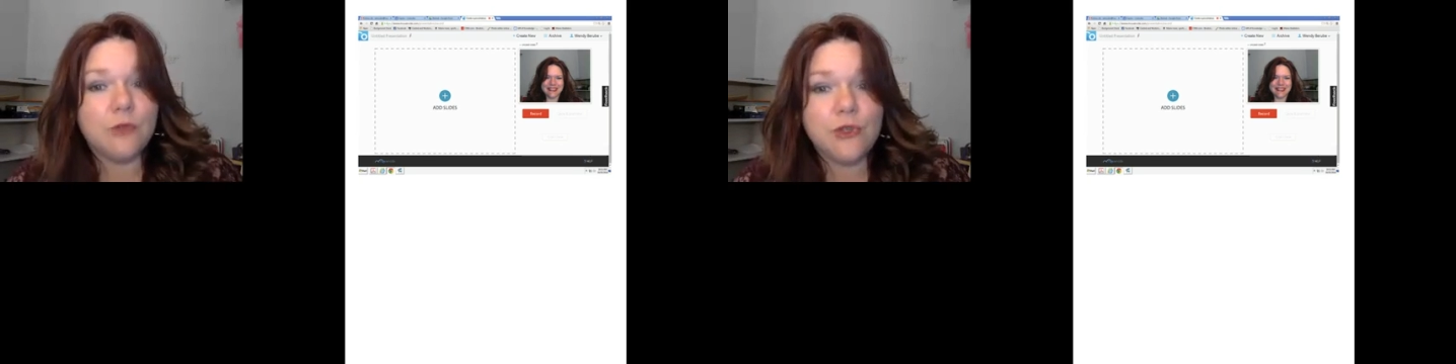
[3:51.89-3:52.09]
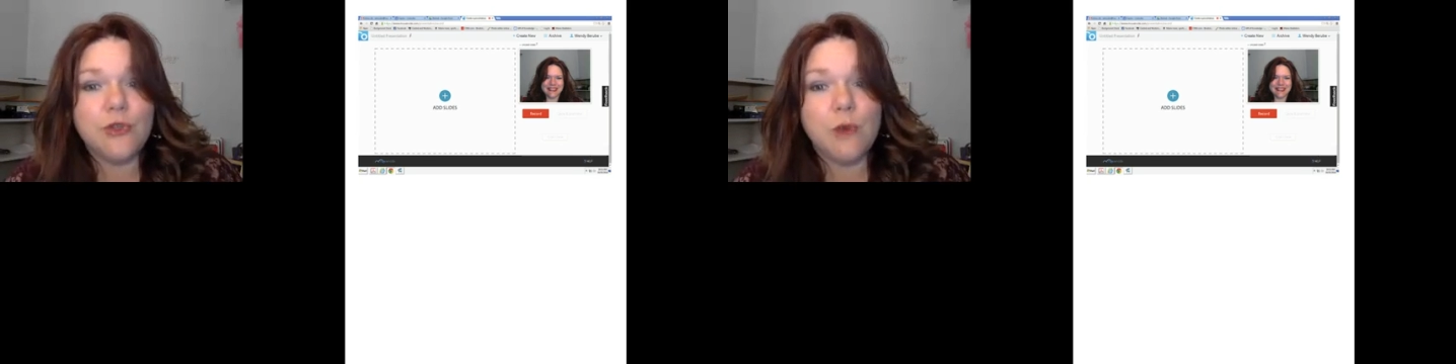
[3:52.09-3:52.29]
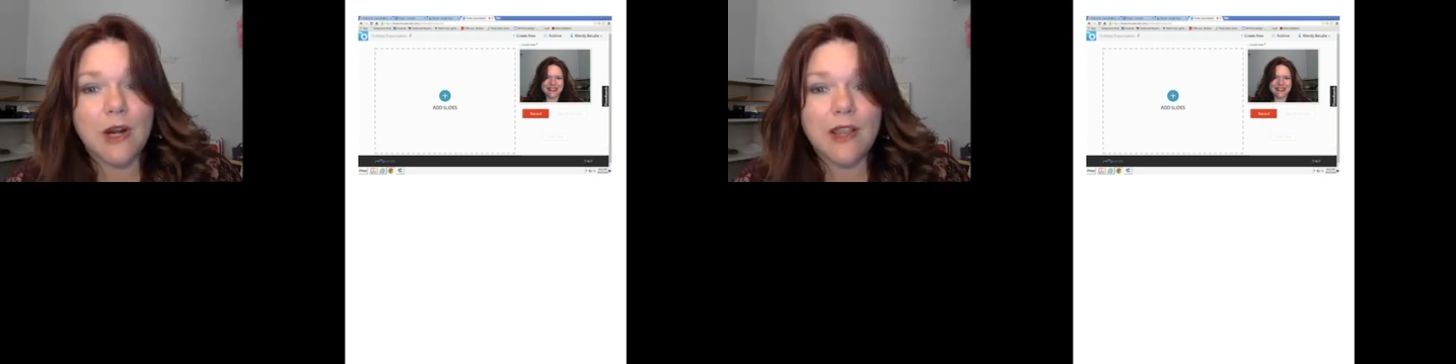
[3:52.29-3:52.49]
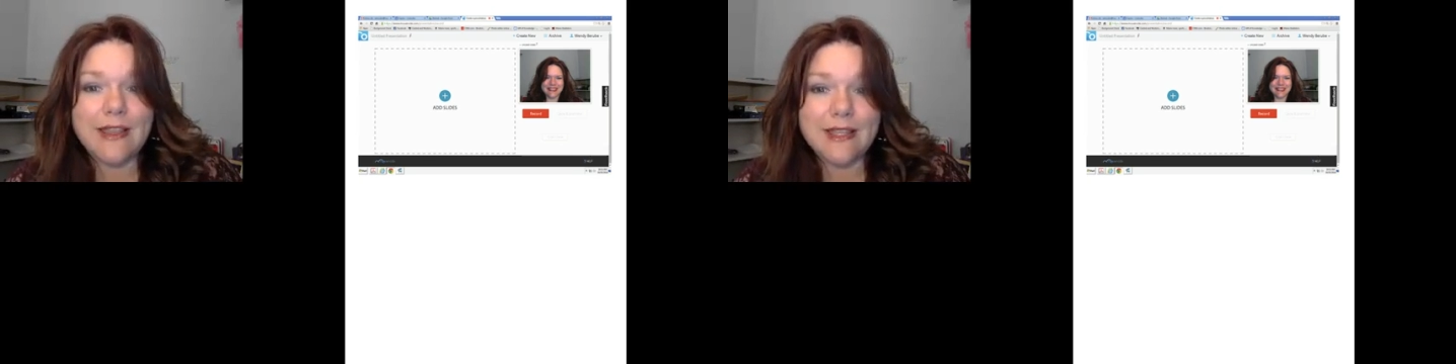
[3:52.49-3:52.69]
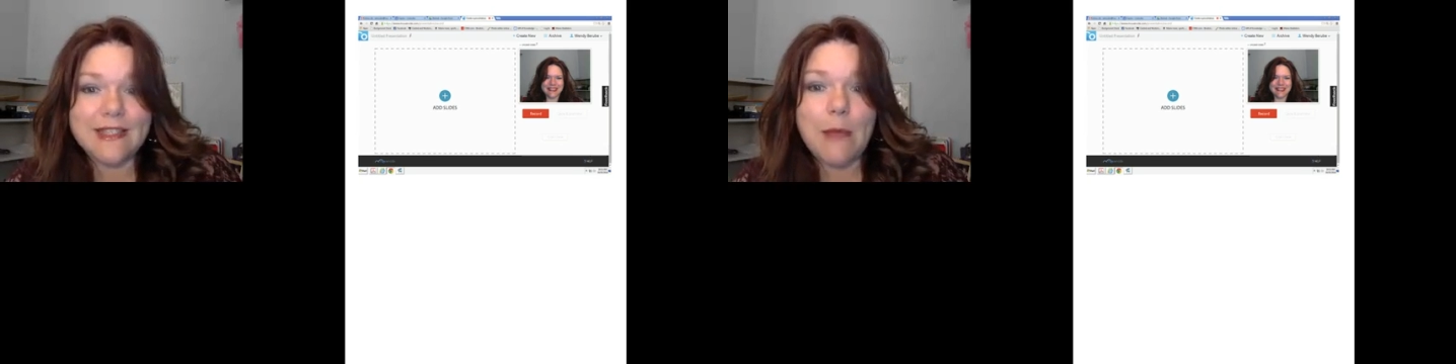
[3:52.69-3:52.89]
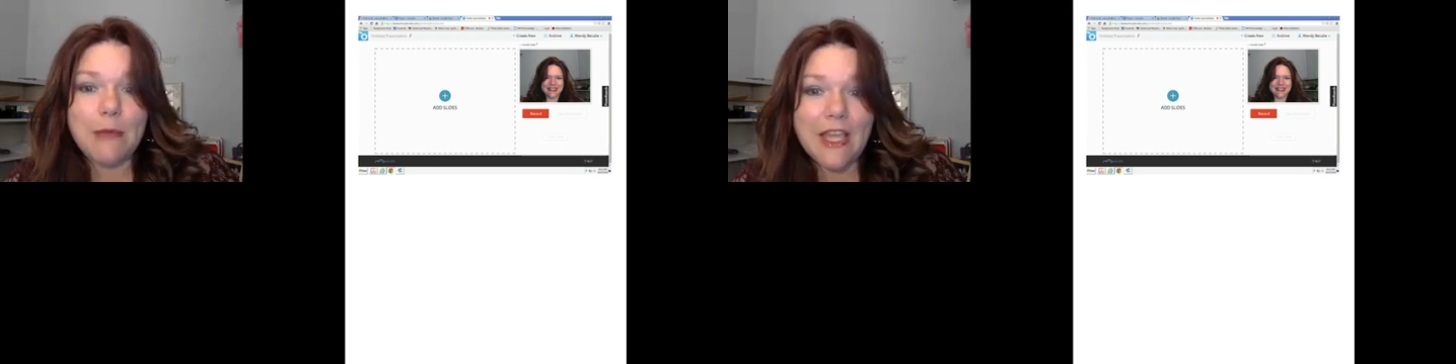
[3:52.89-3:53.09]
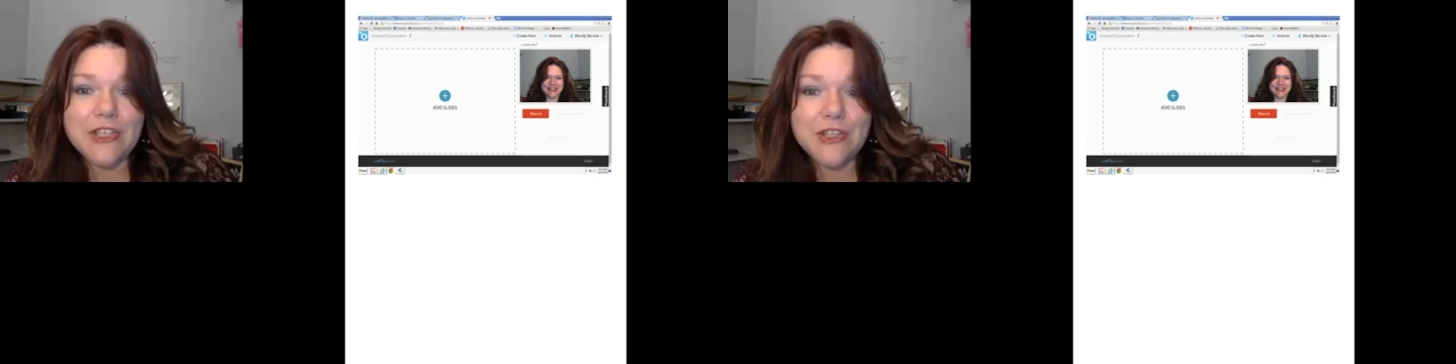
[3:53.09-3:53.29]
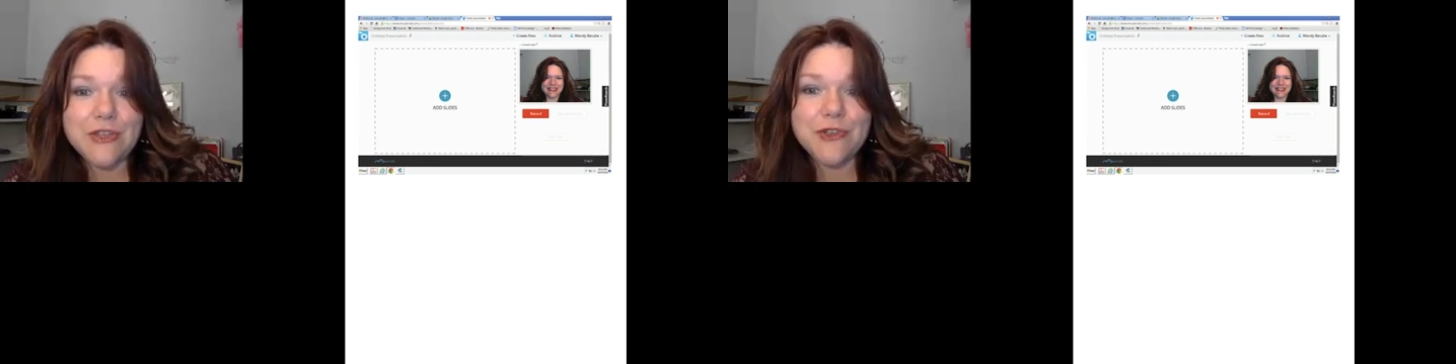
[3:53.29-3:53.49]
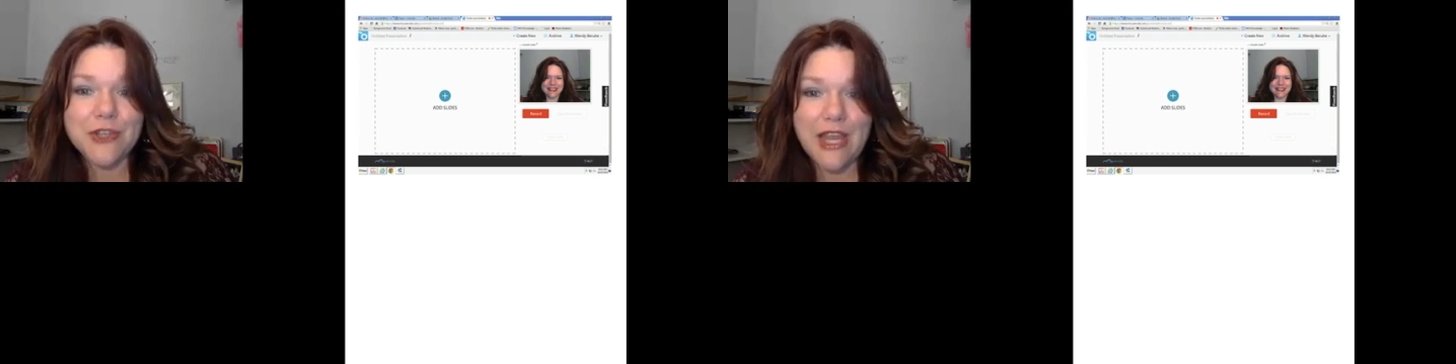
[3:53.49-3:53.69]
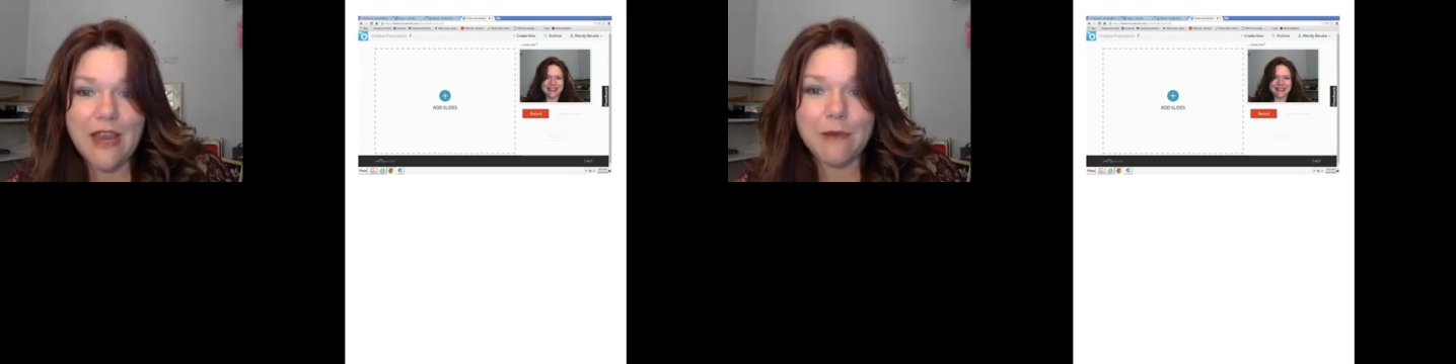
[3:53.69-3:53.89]
do you want to let this application use
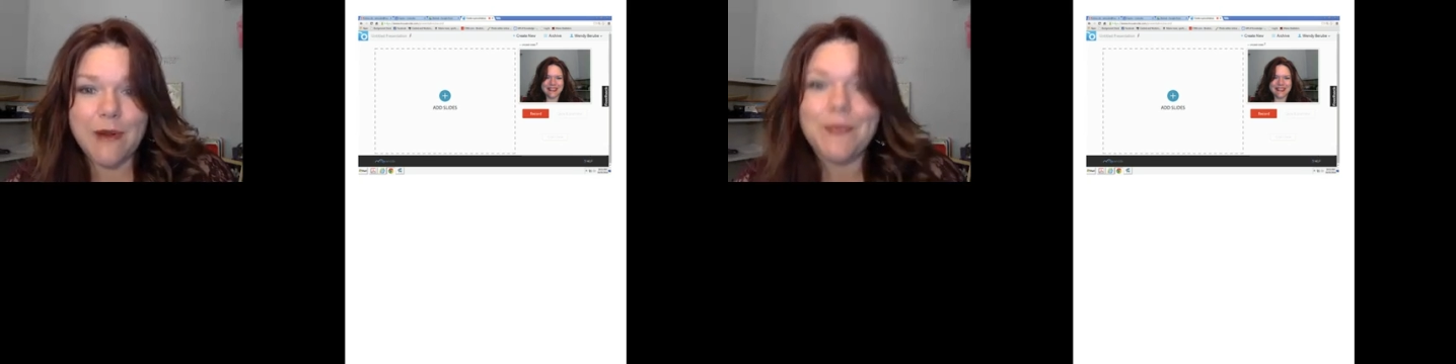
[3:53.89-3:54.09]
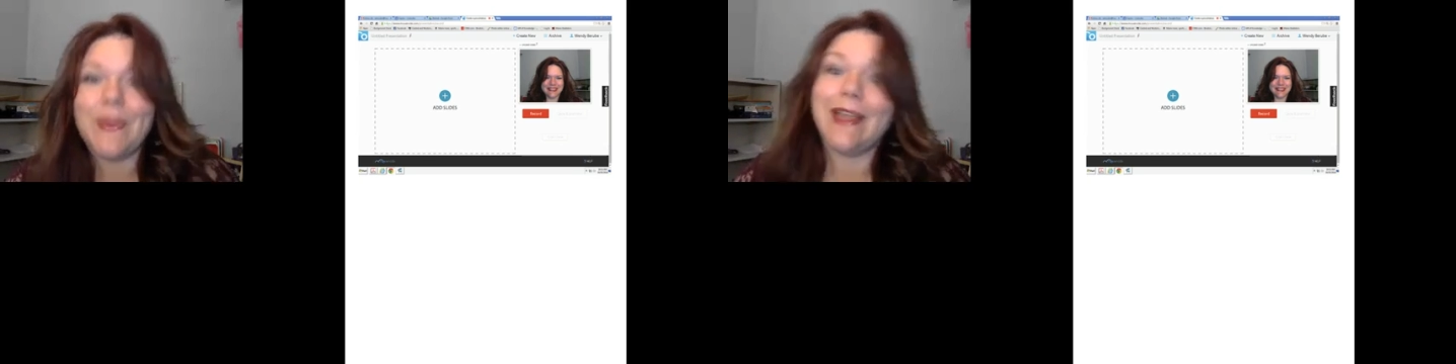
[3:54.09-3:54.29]
your camera?